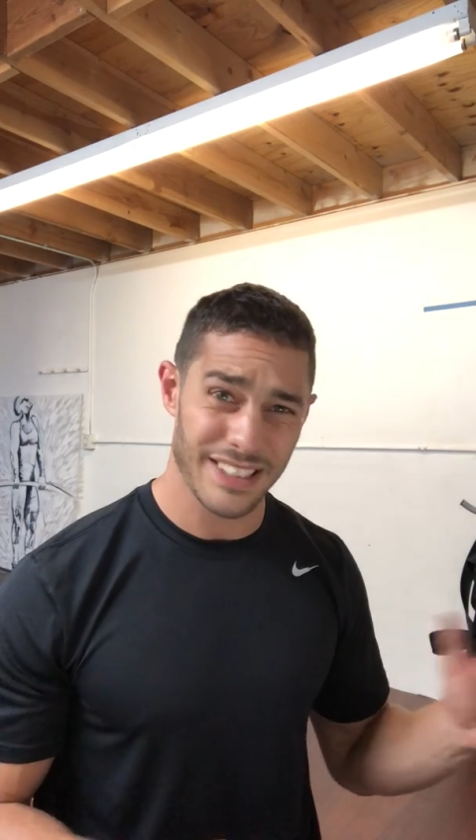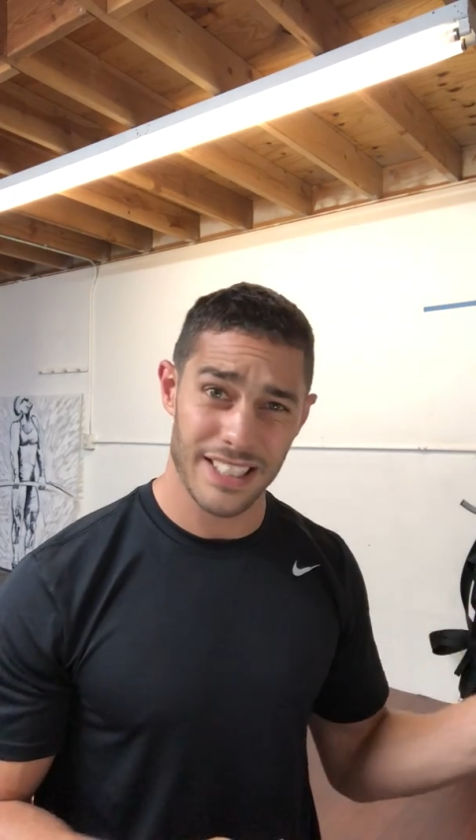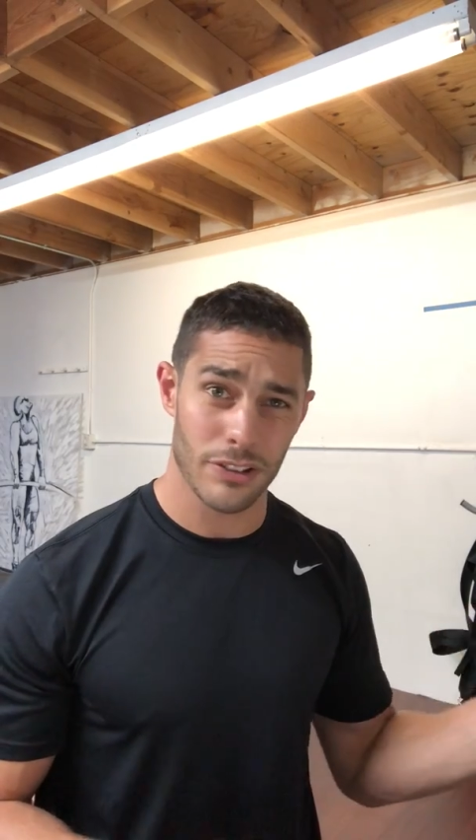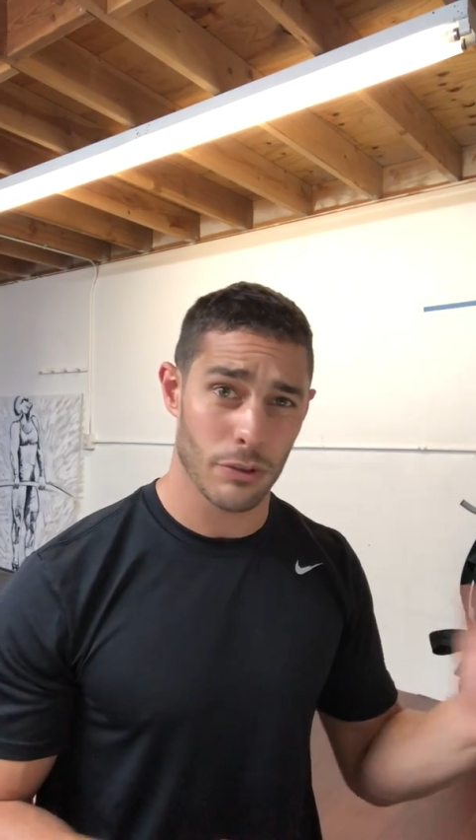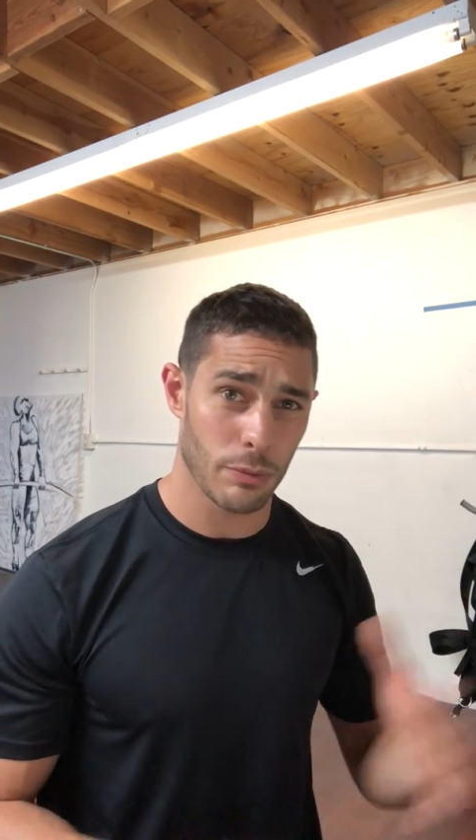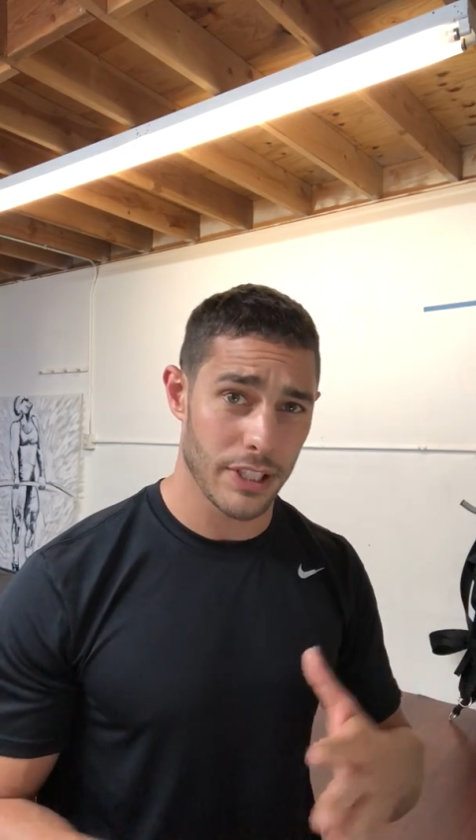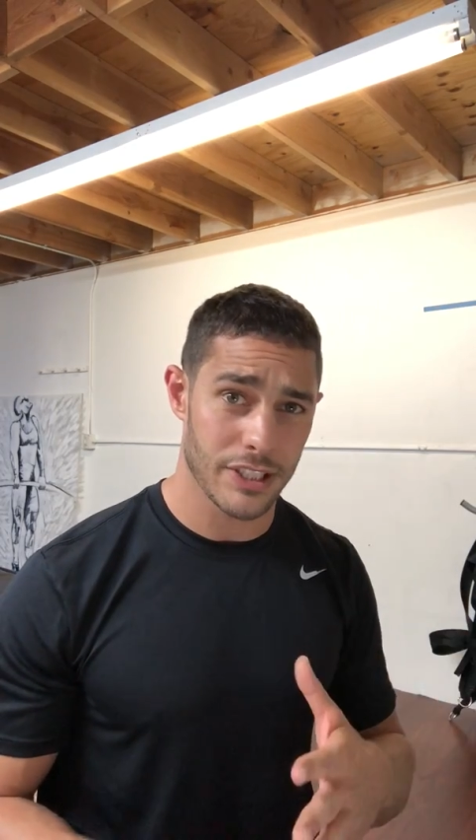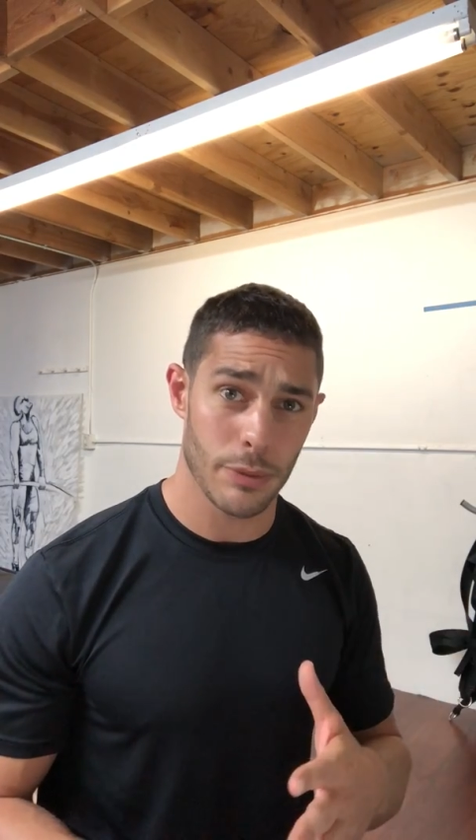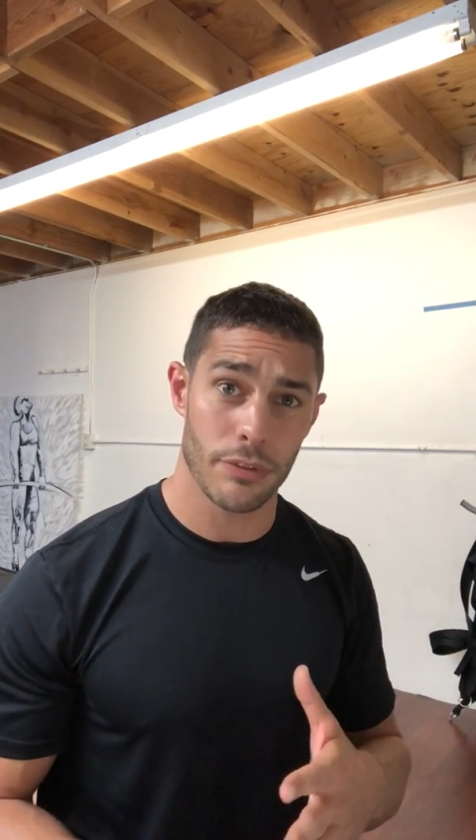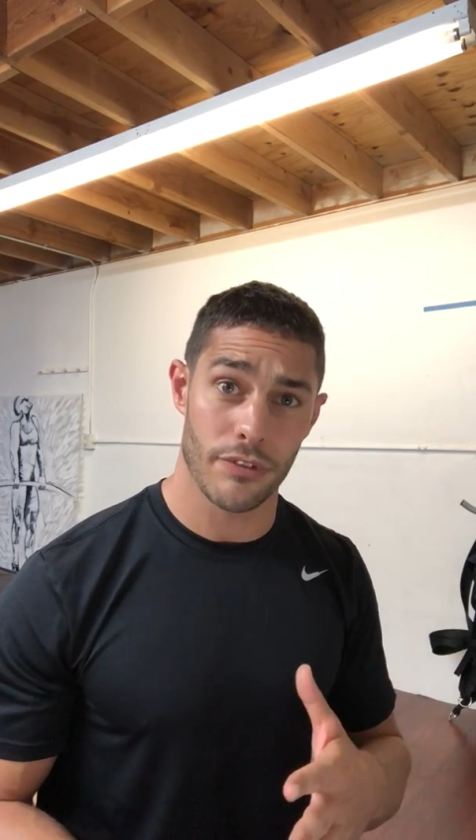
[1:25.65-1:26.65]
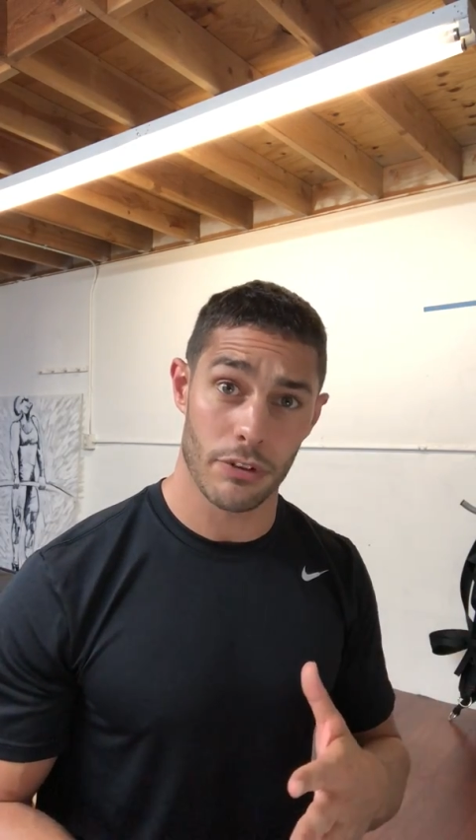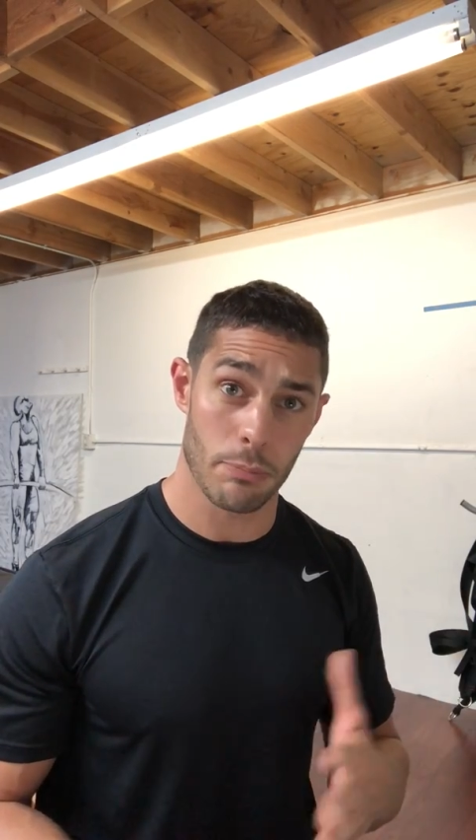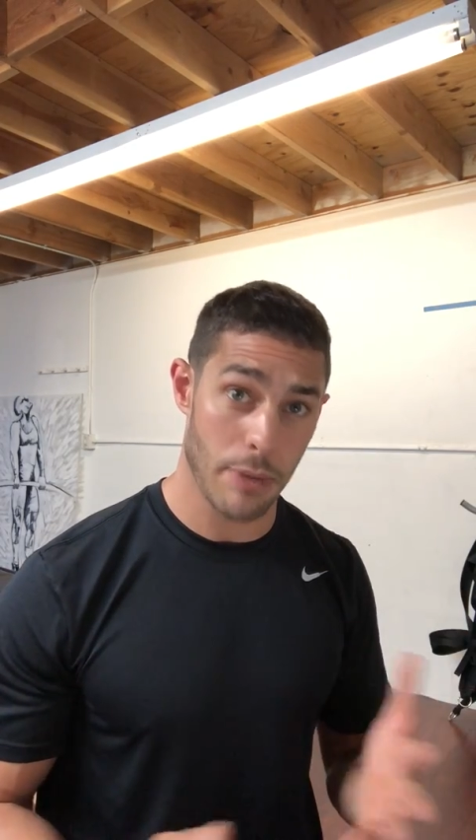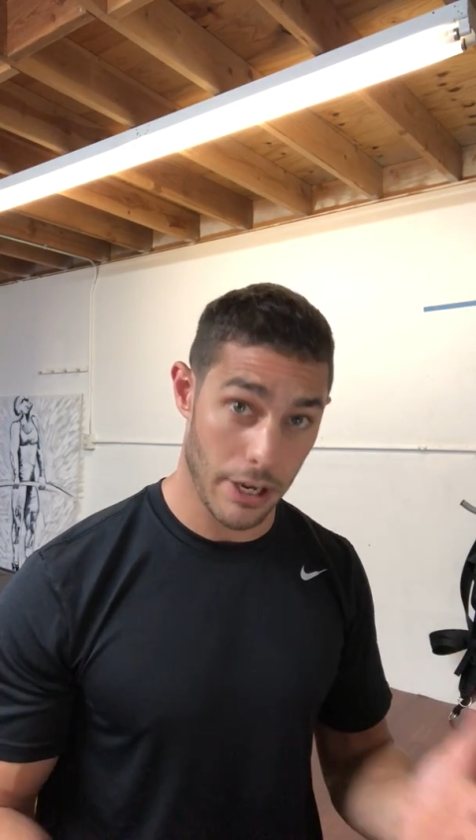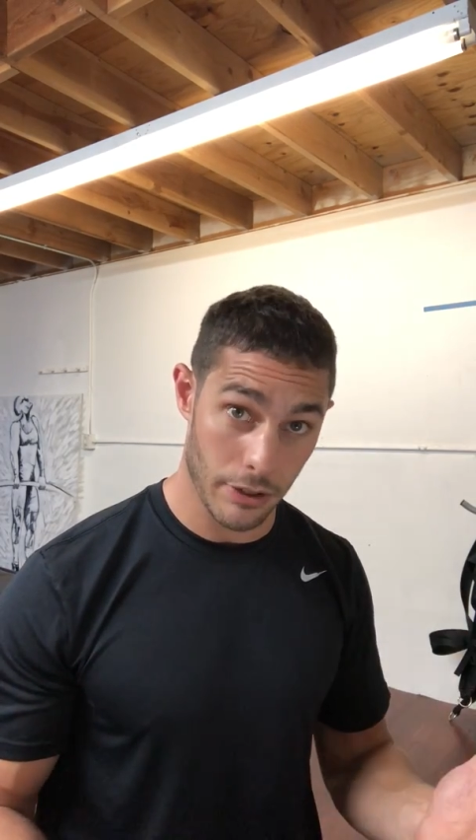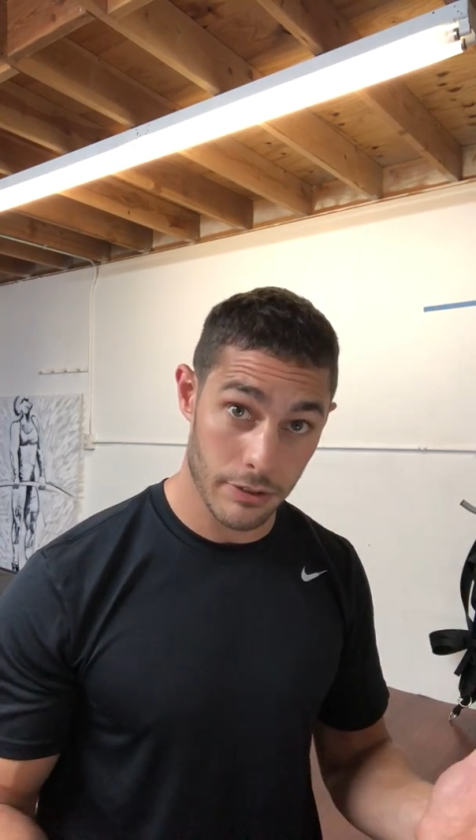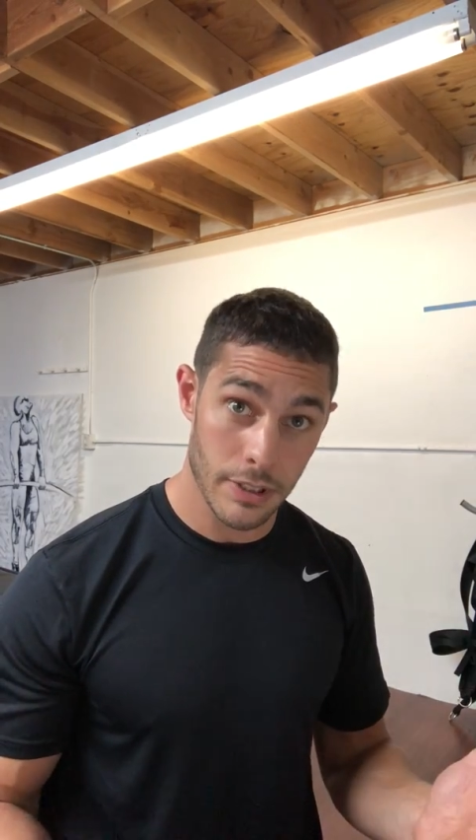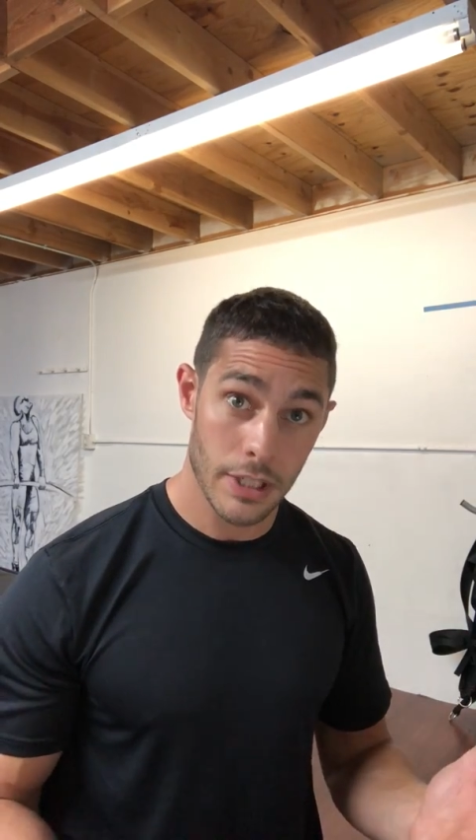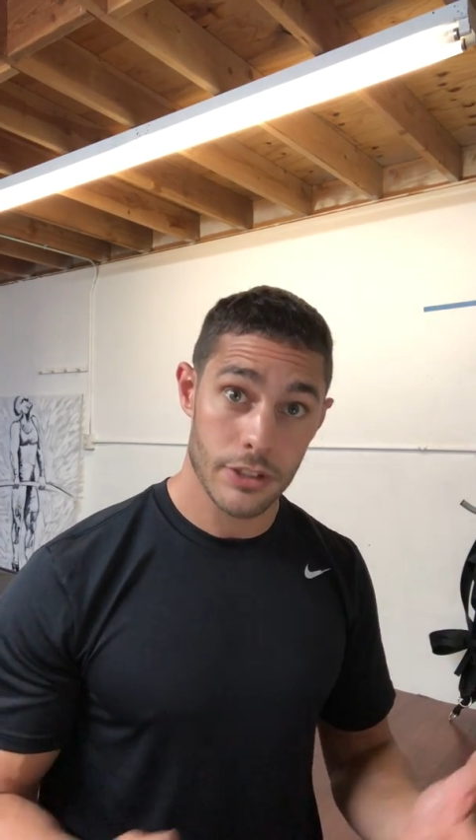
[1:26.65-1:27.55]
deload weeks he would feel better,